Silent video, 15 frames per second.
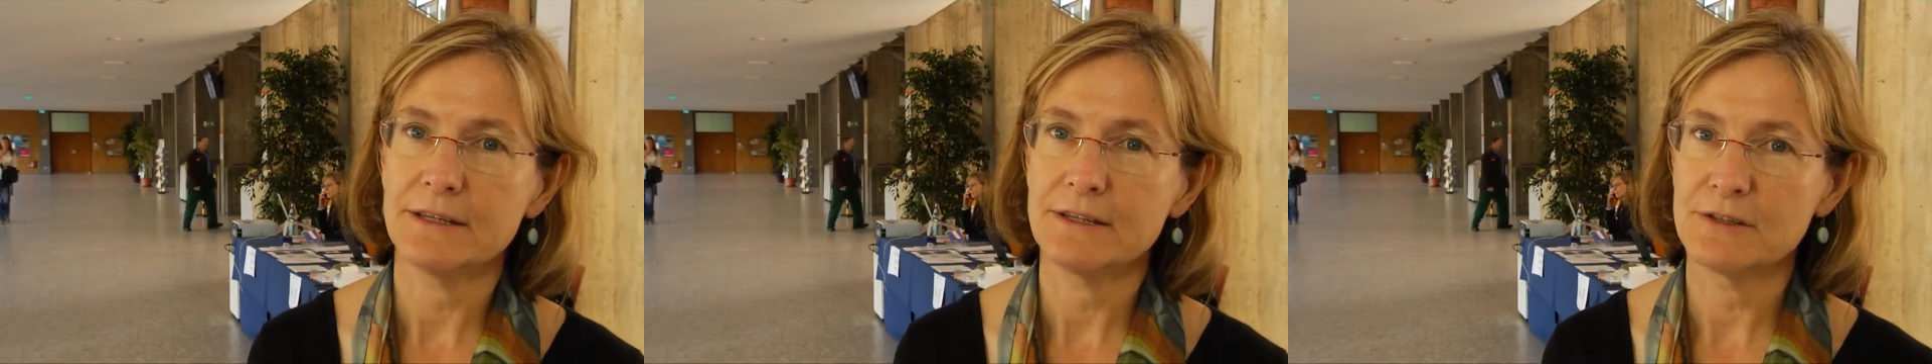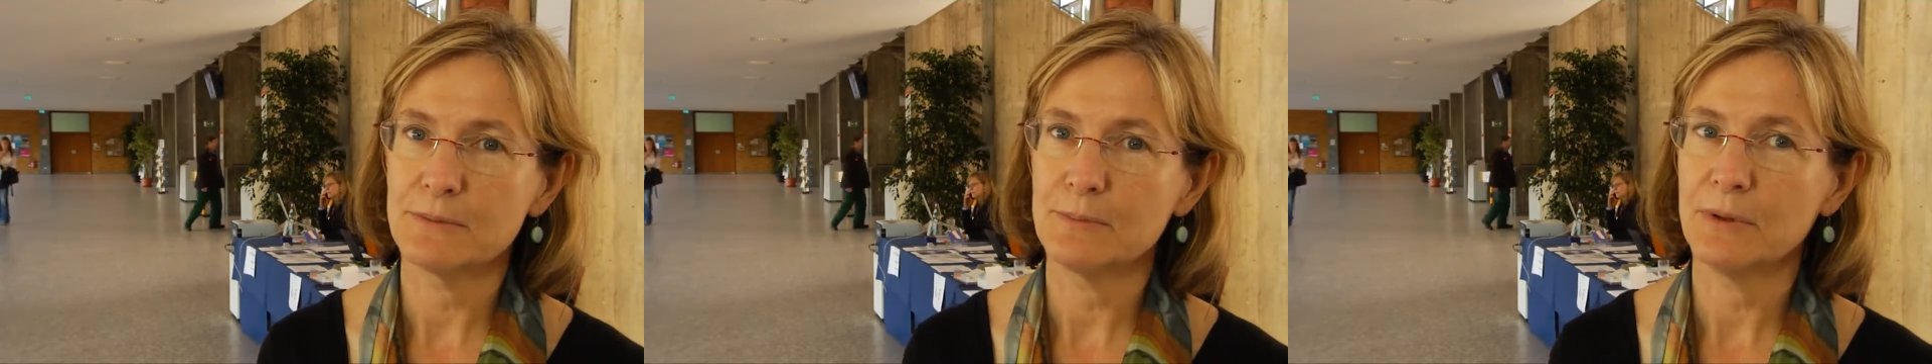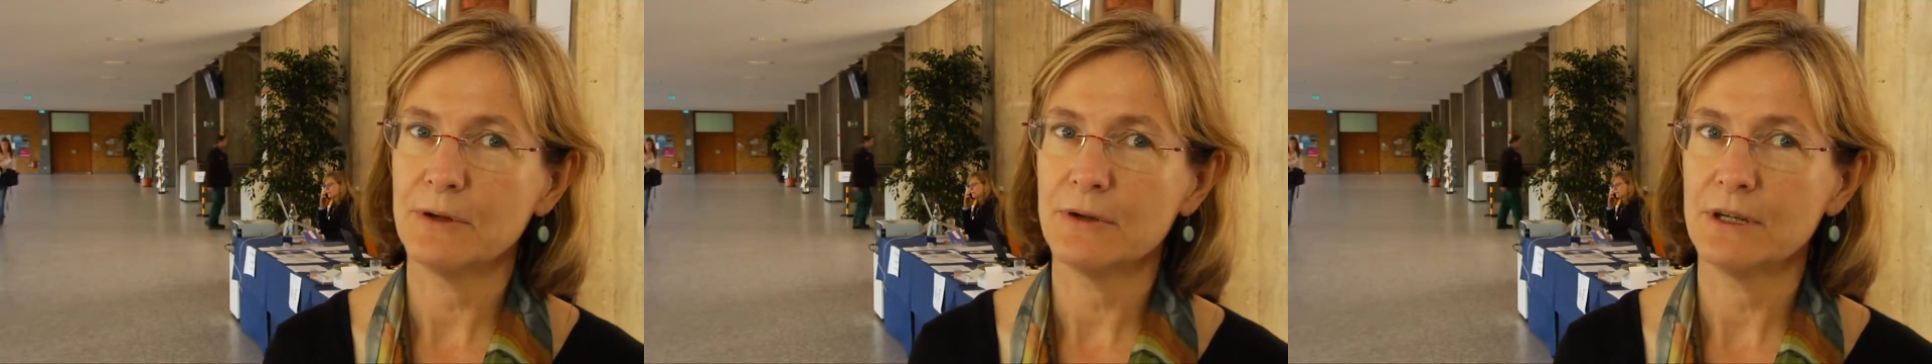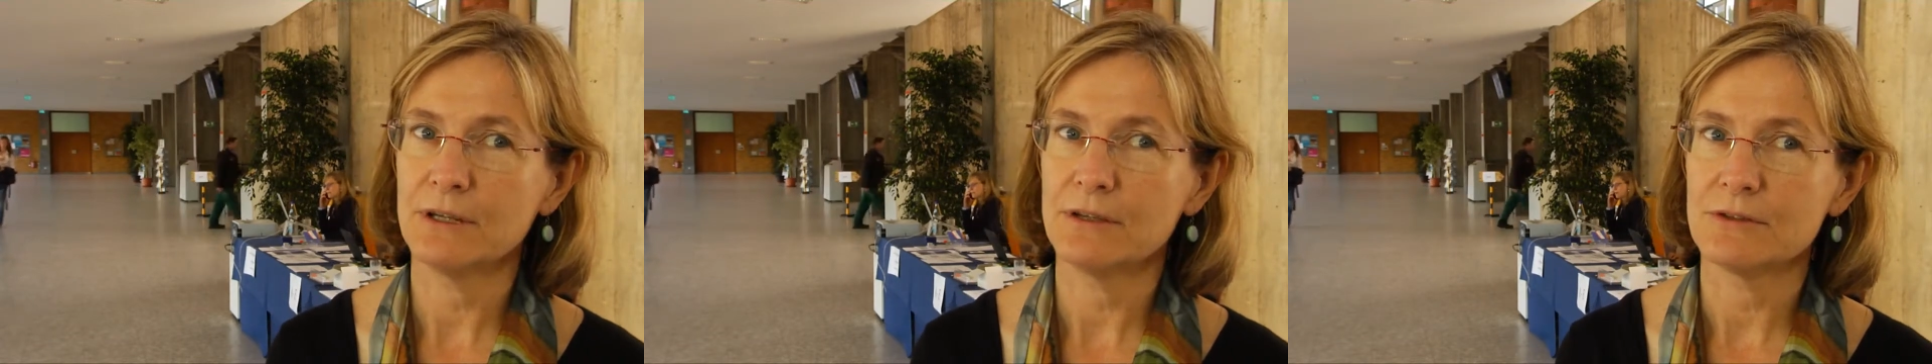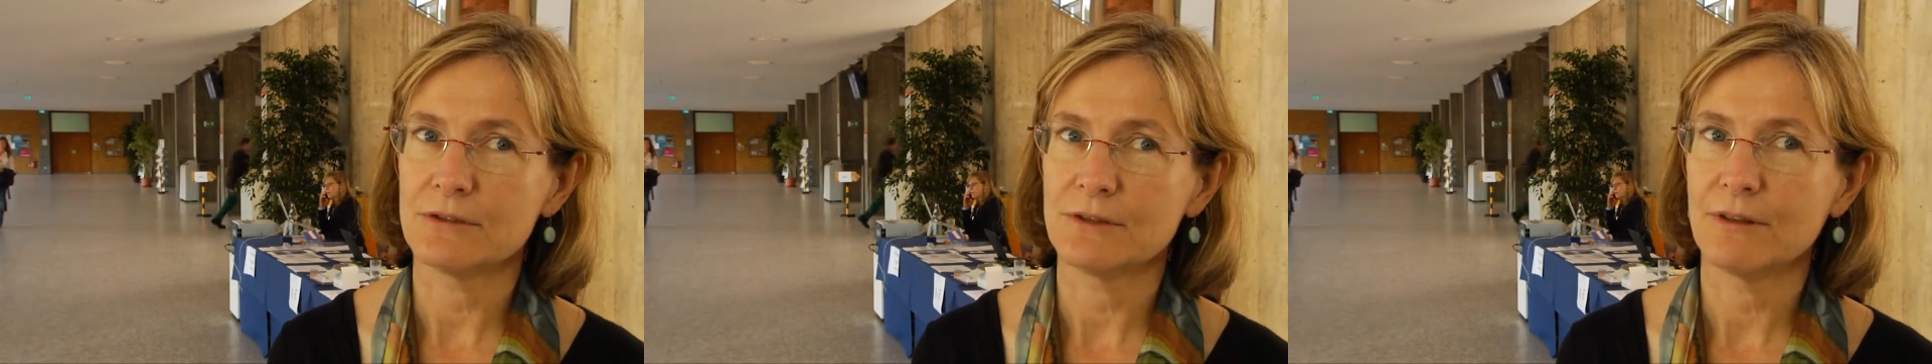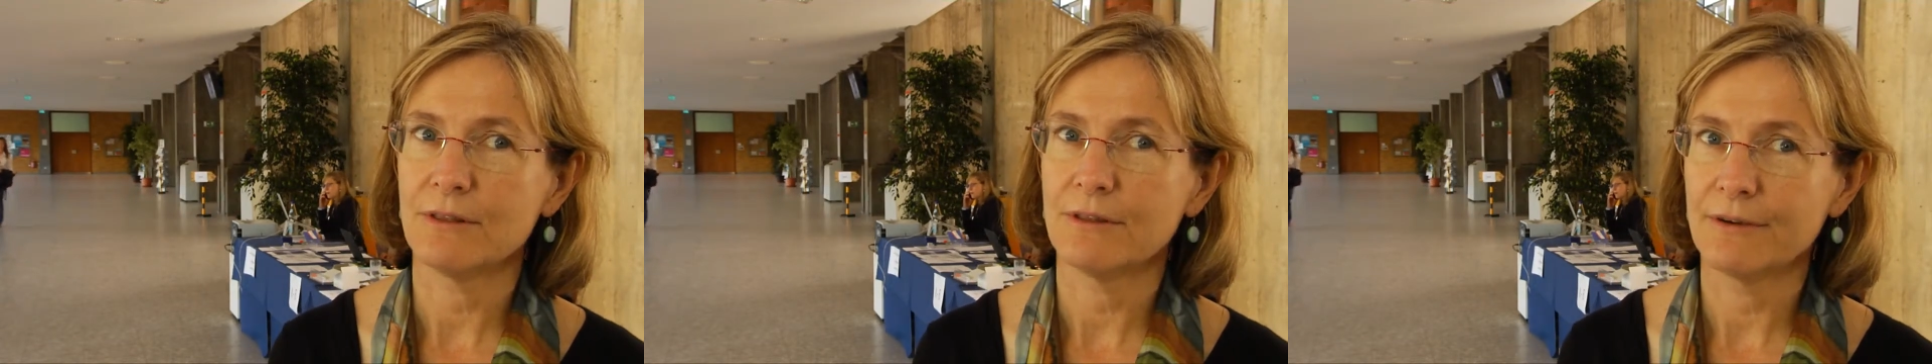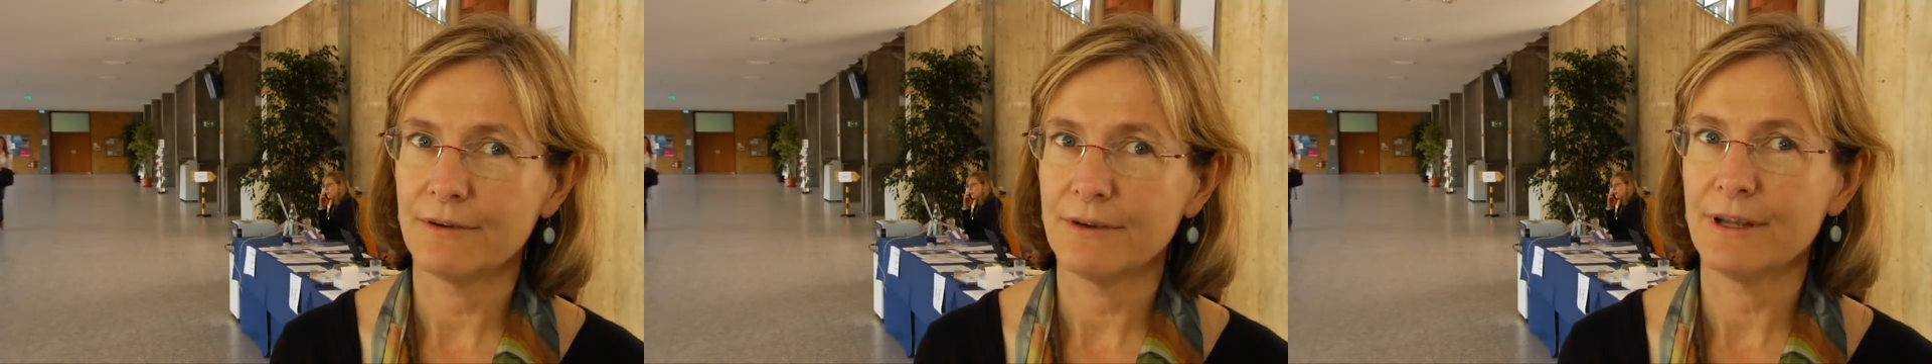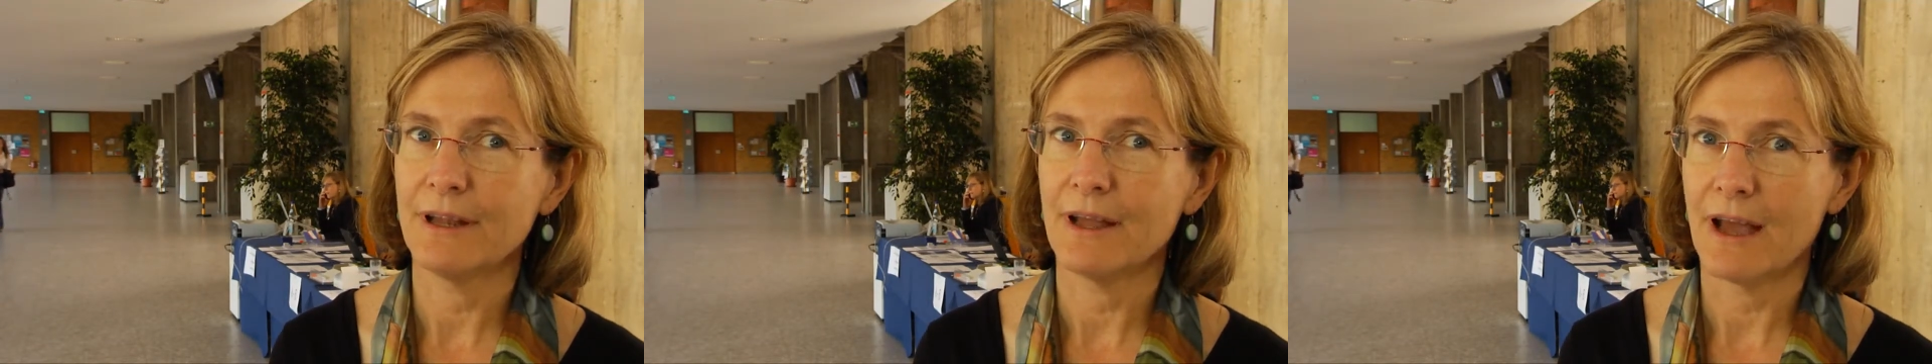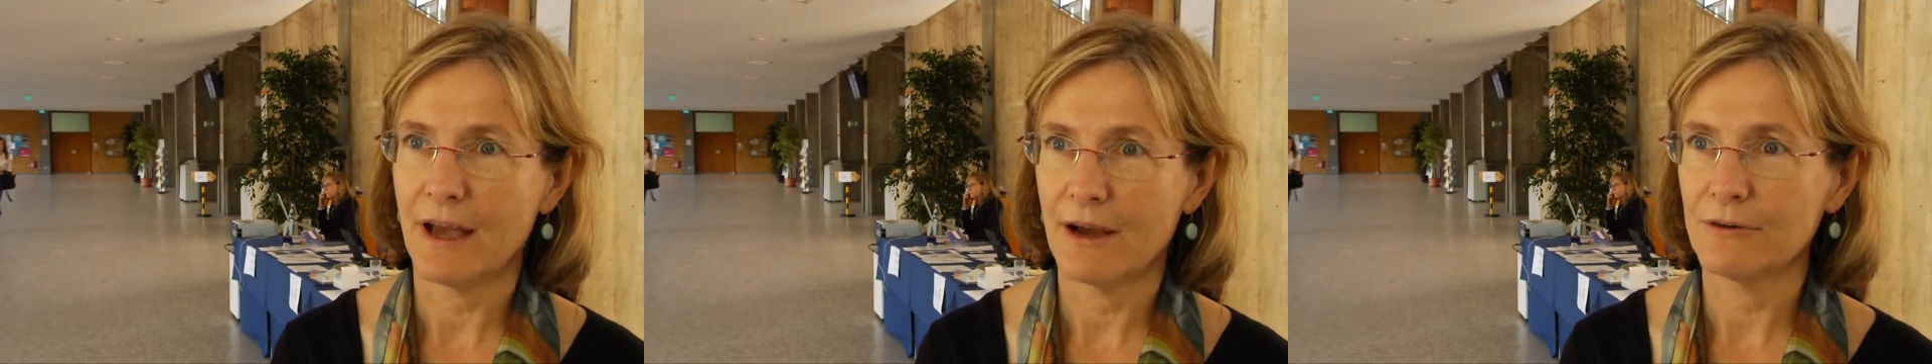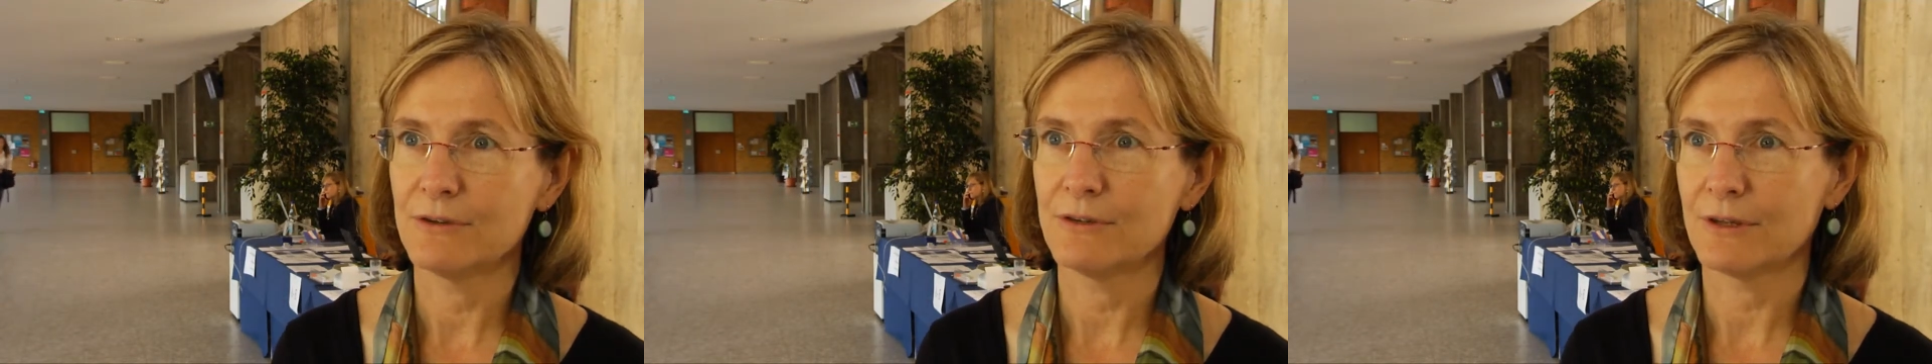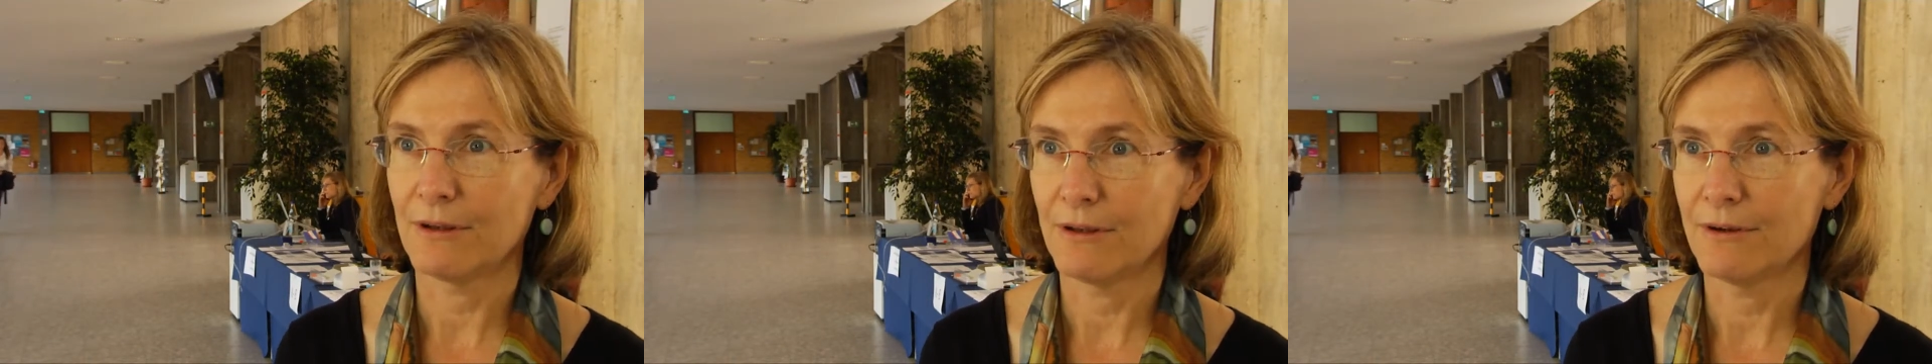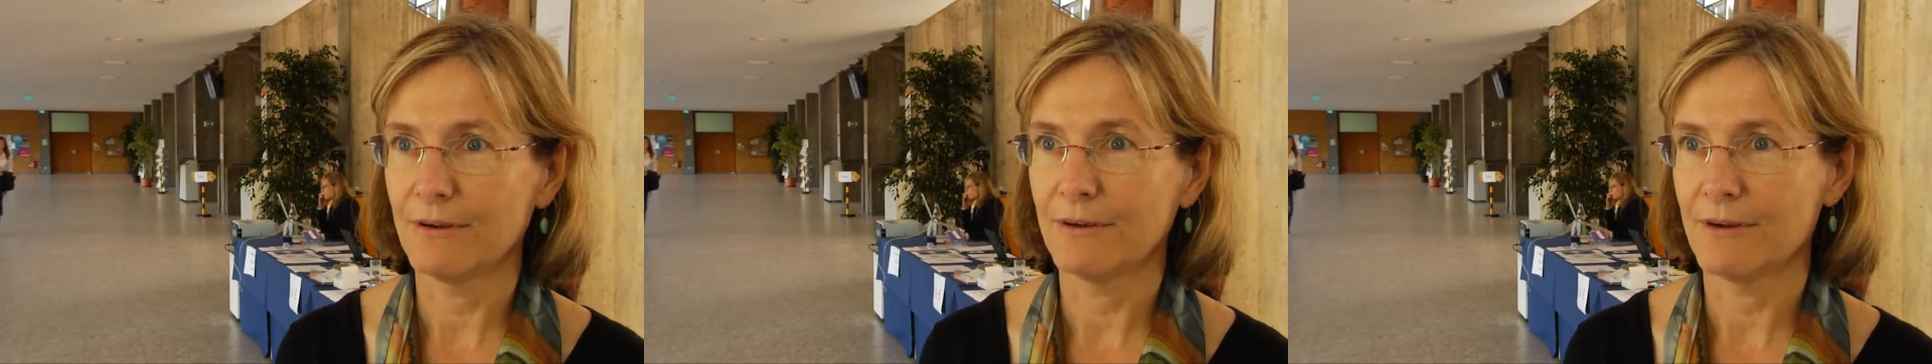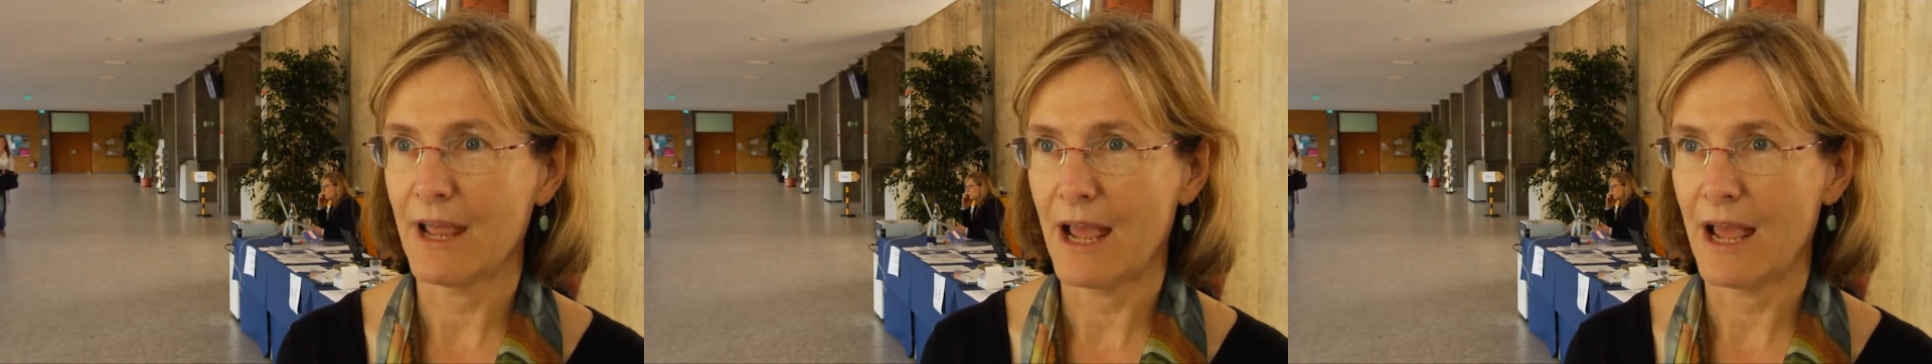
experience in learning how to learn,